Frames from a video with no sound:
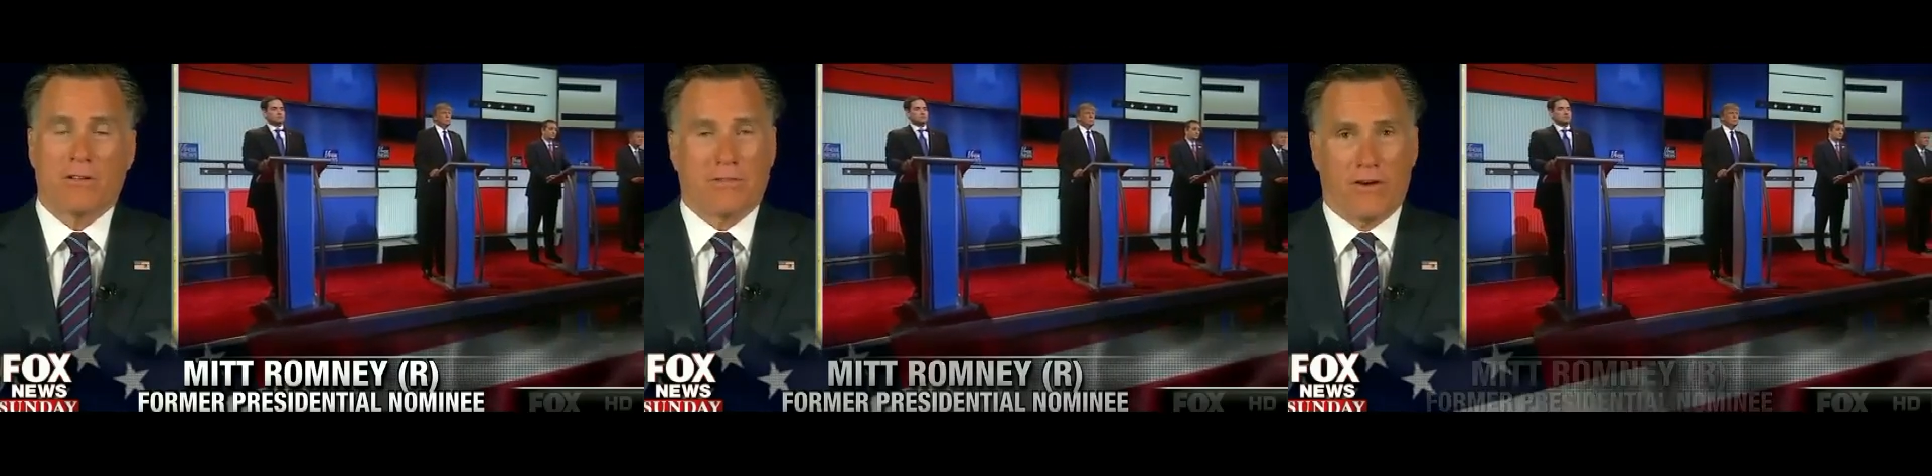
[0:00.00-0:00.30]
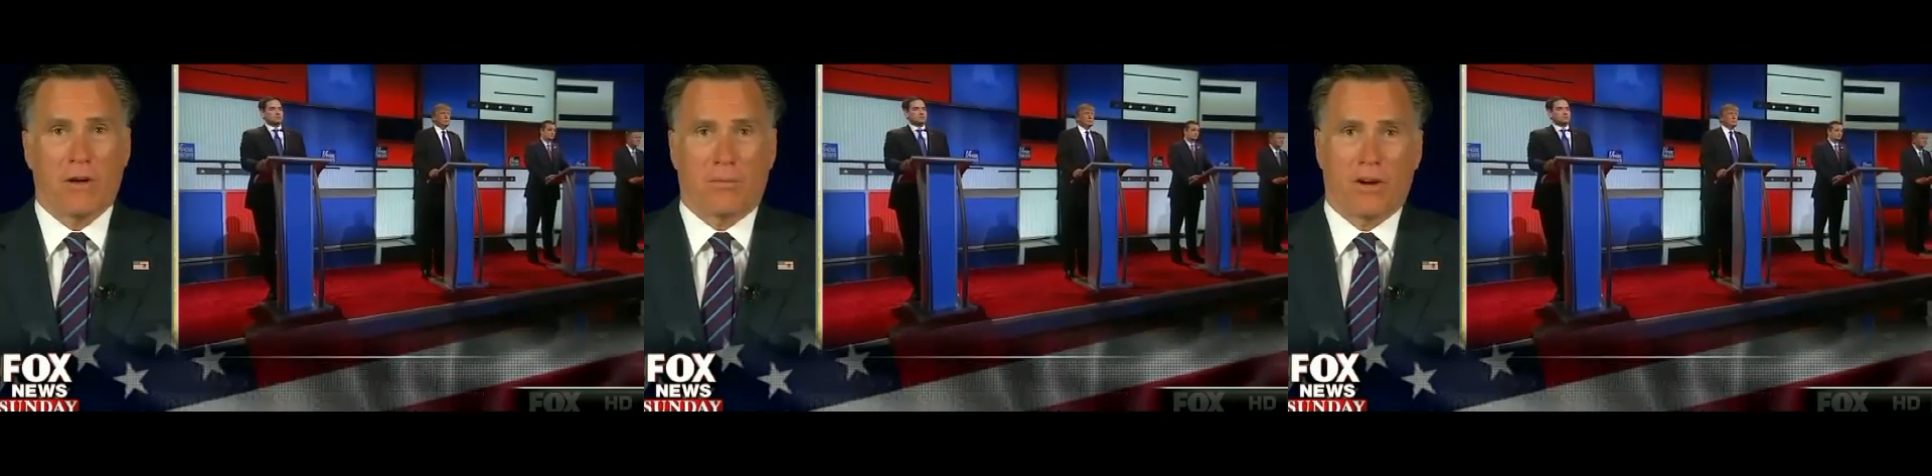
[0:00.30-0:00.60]
are
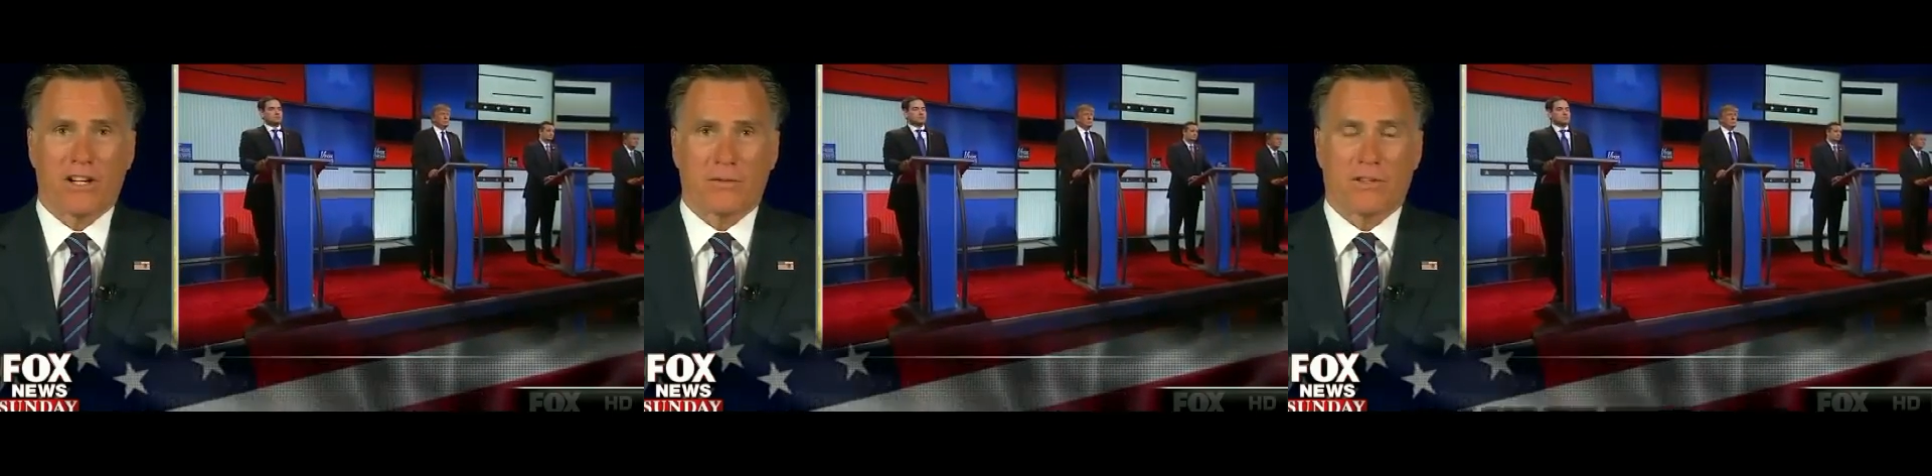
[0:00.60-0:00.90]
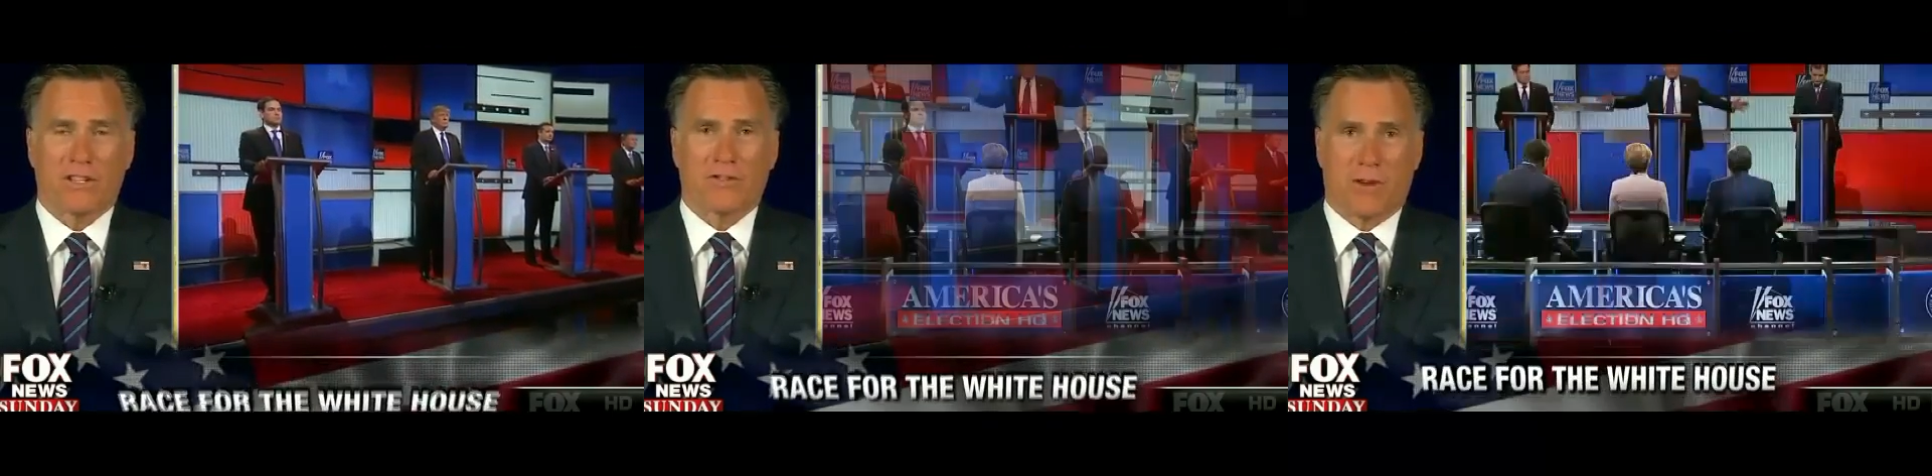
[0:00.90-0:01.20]
very impressed
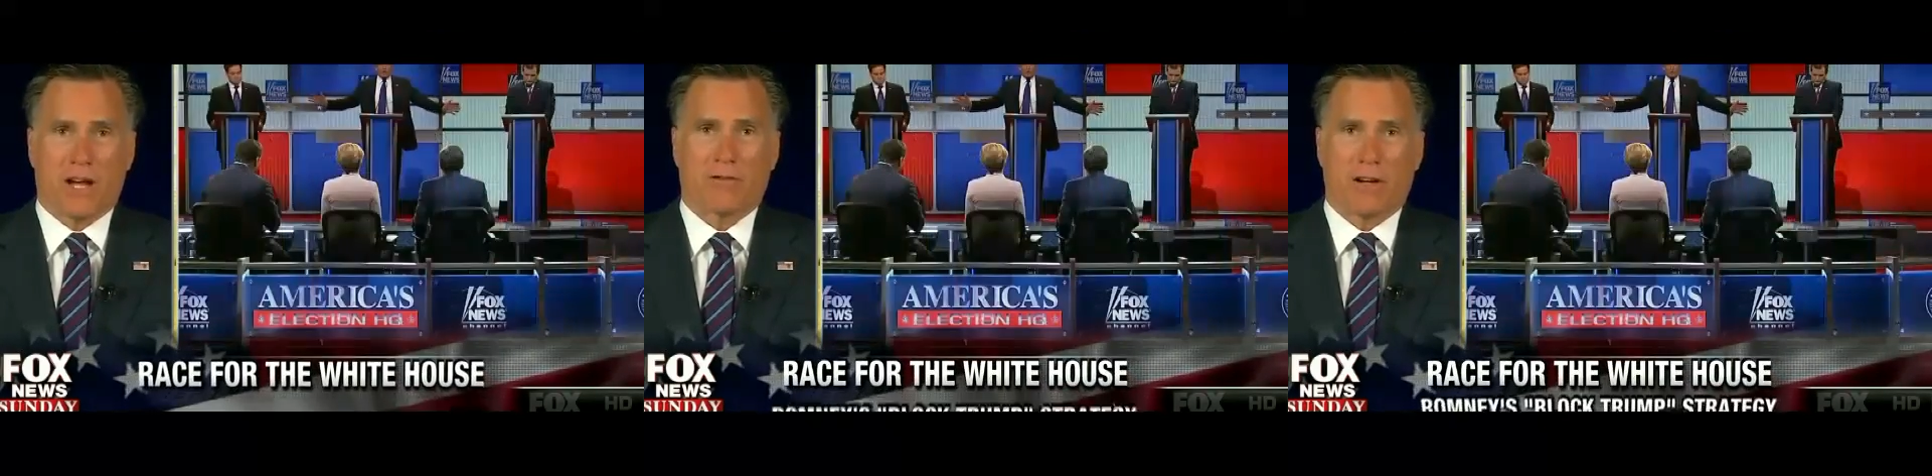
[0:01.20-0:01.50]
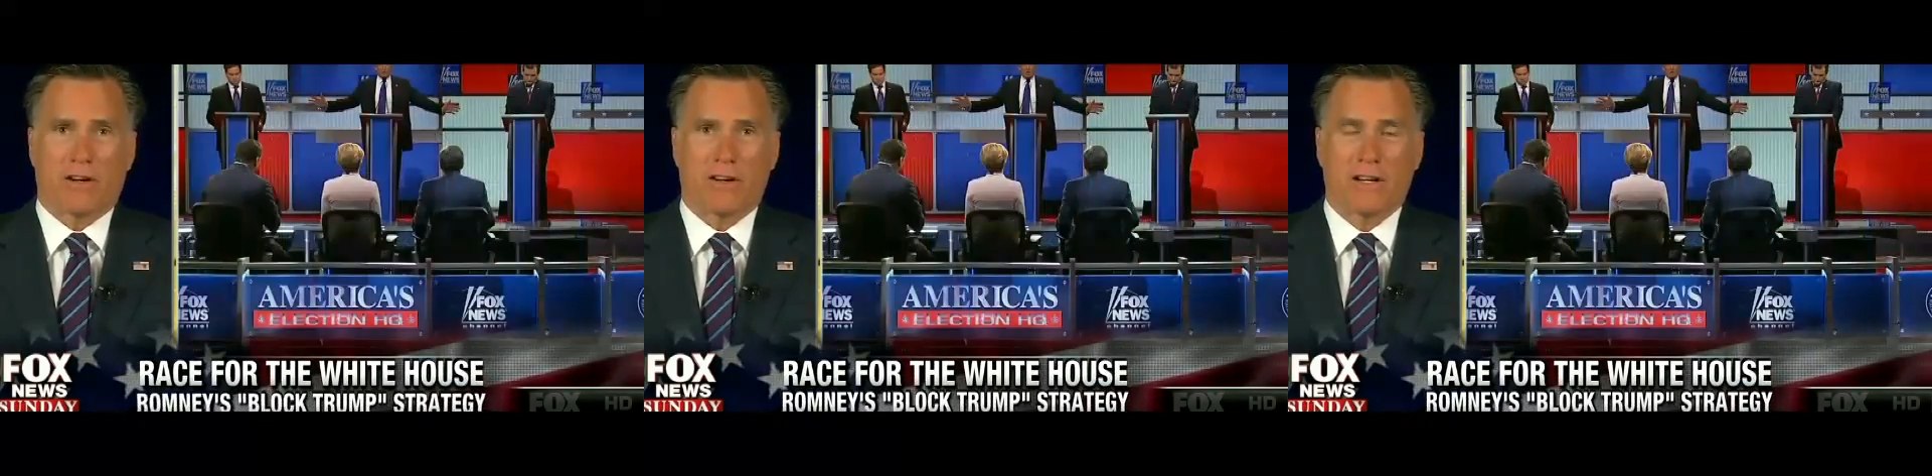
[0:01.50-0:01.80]
with his track
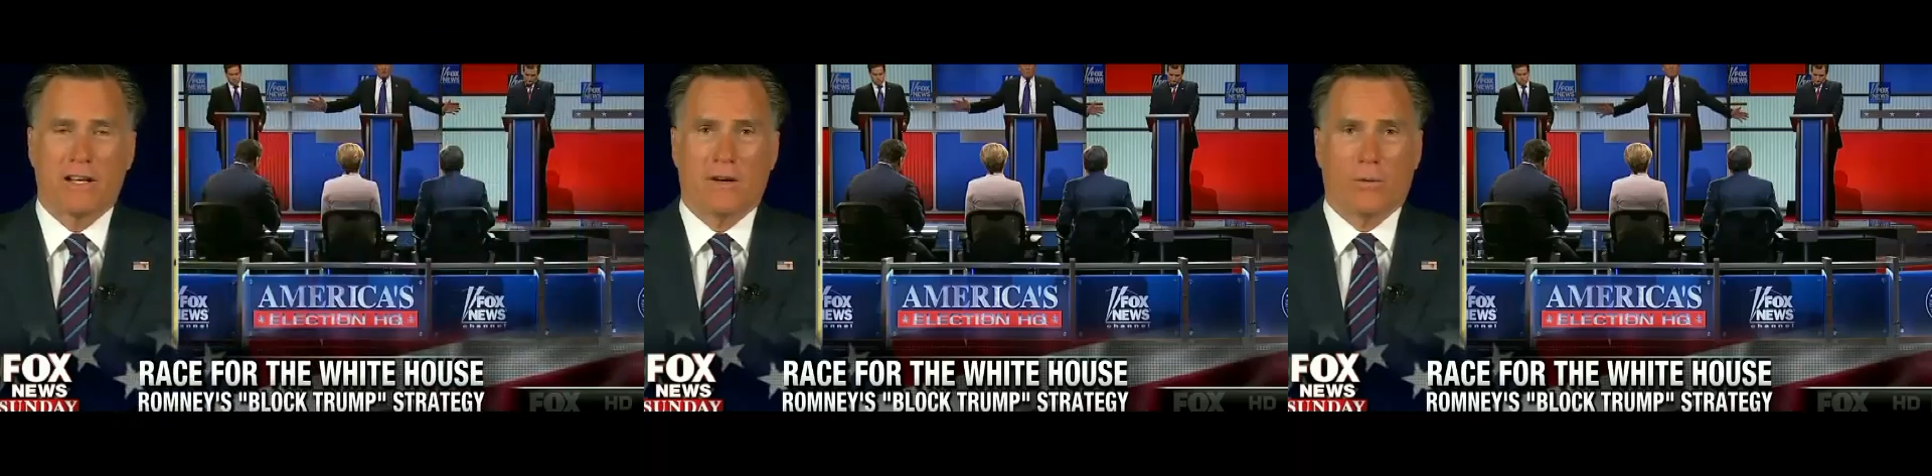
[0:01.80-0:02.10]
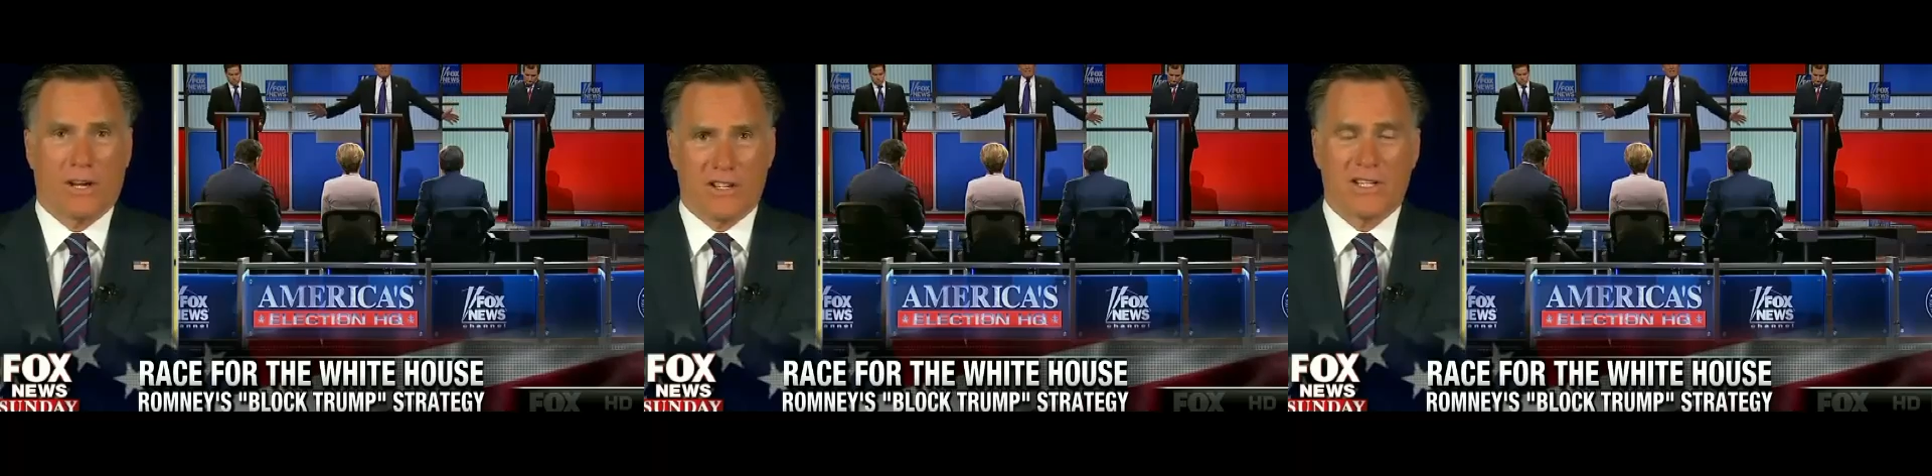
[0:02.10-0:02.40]
record,
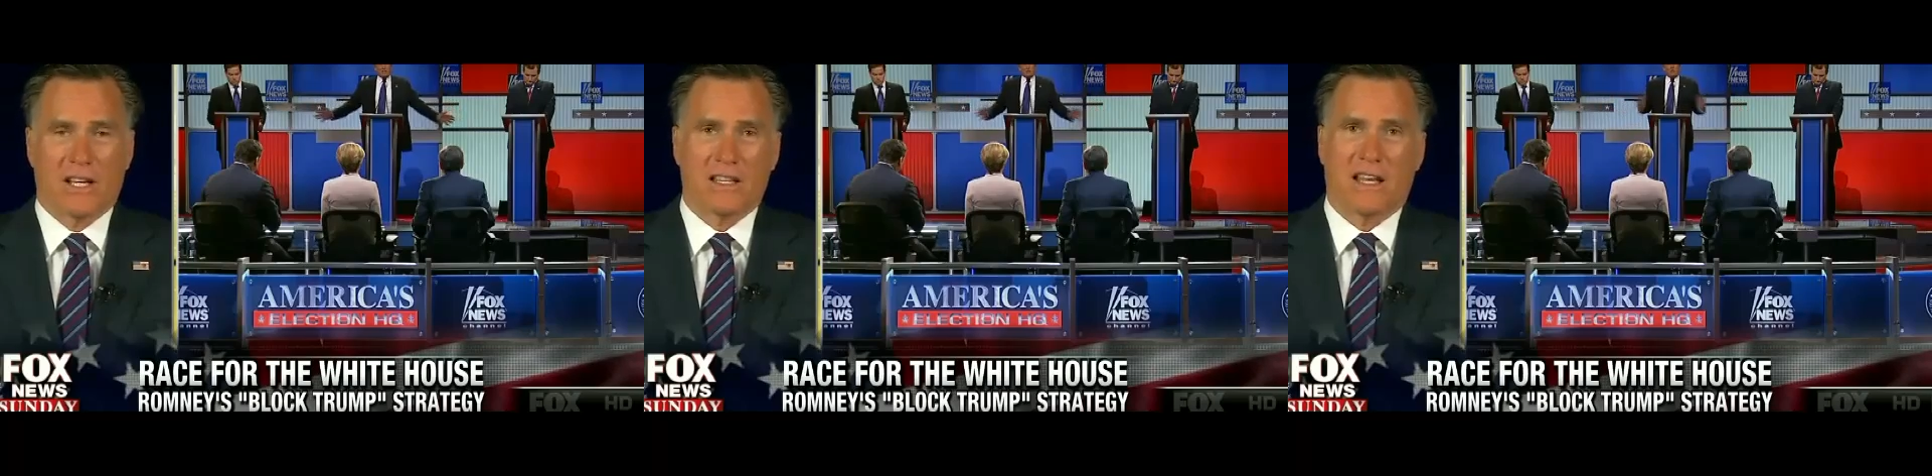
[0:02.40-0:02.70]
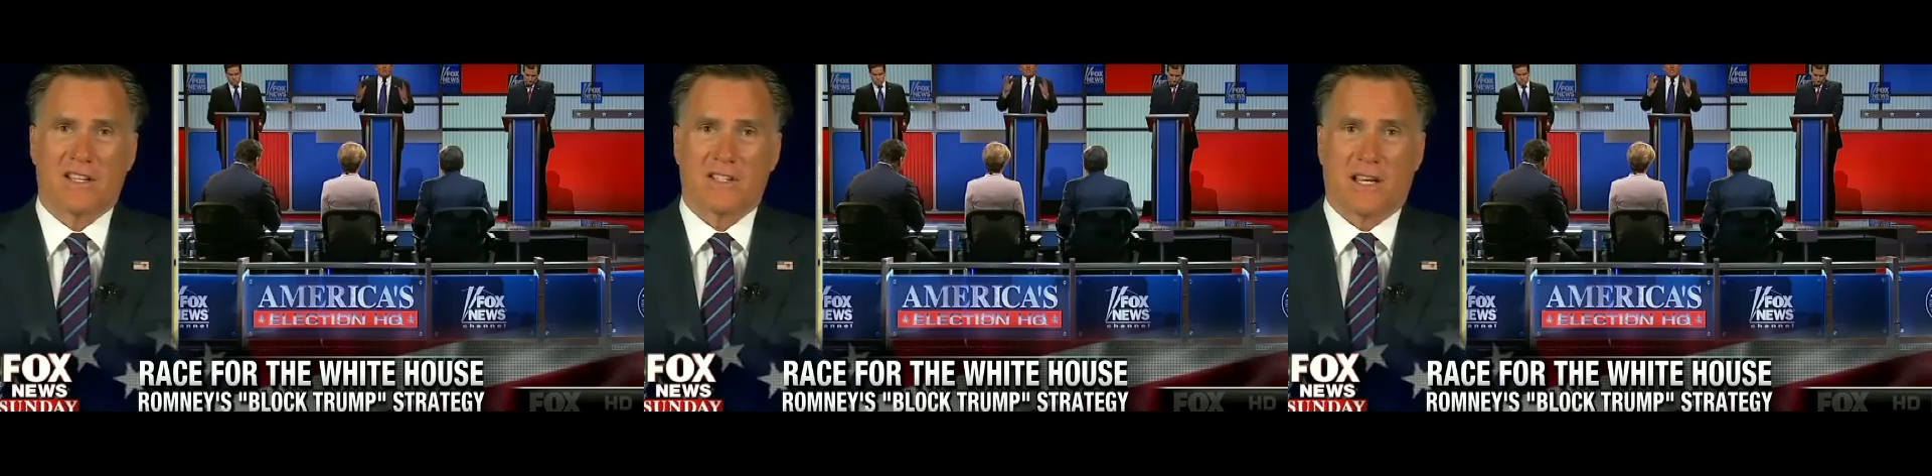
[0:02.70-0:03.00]
what he's done in
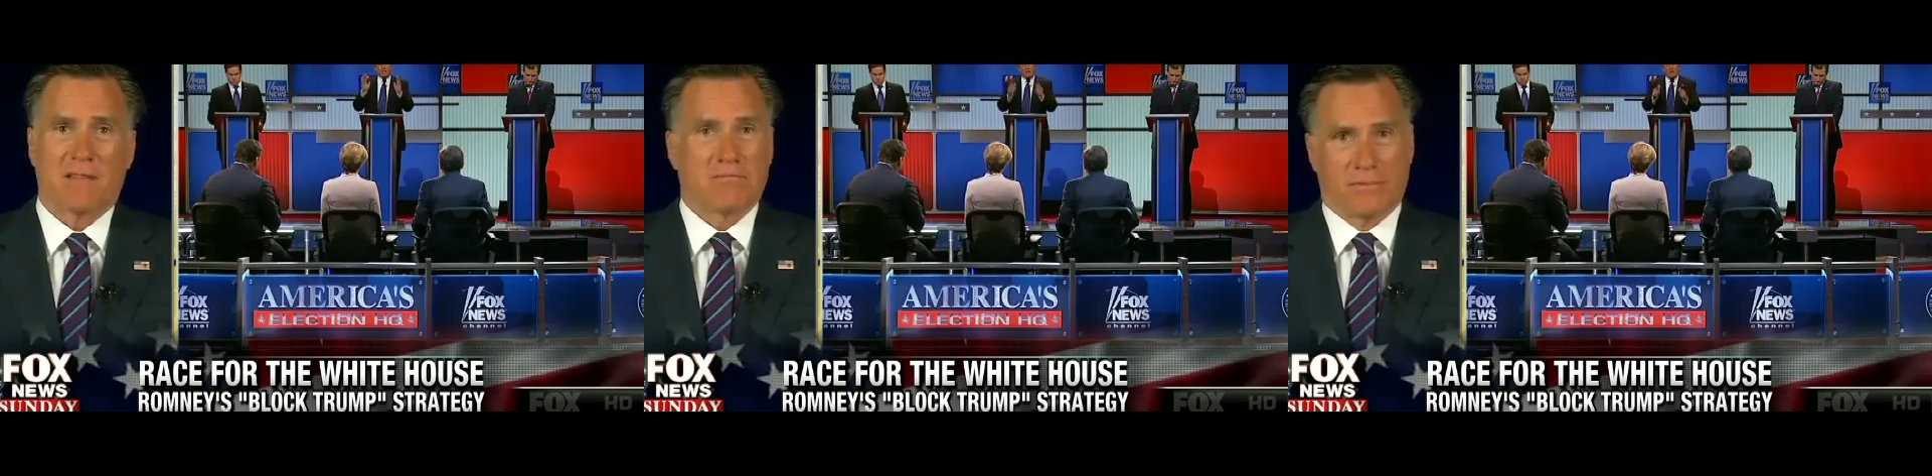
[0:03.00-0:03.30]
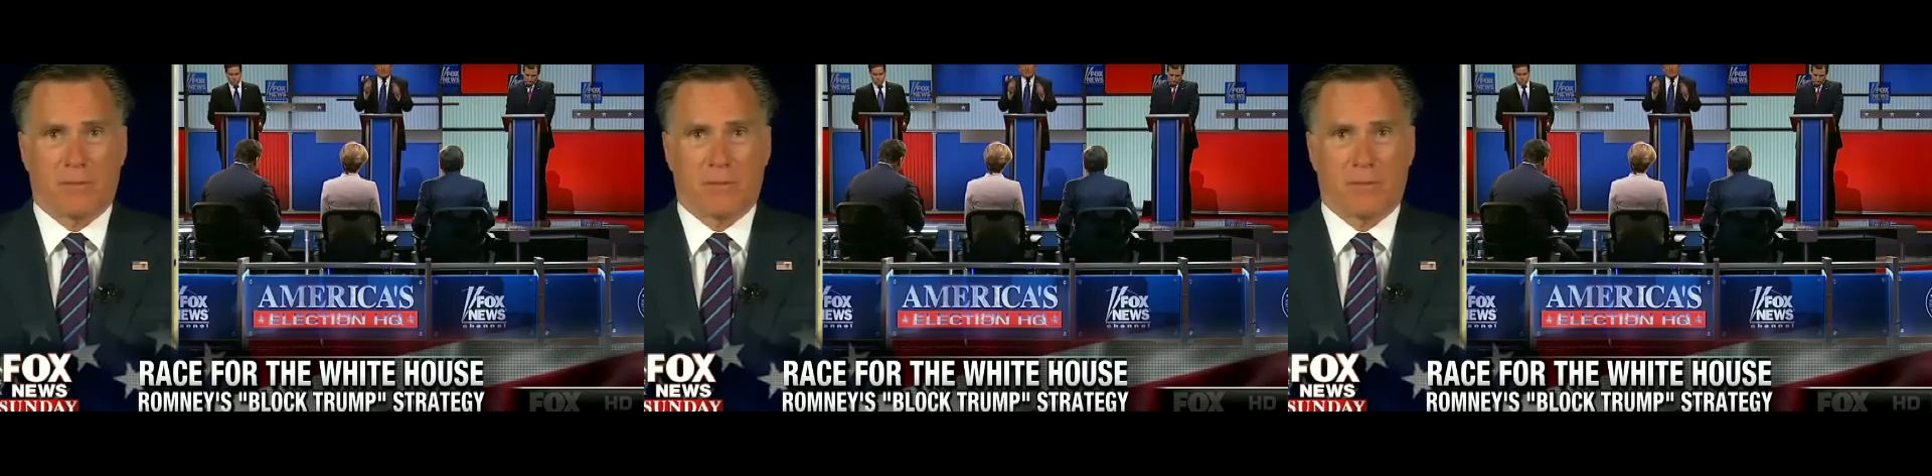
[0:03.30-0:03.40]
that state.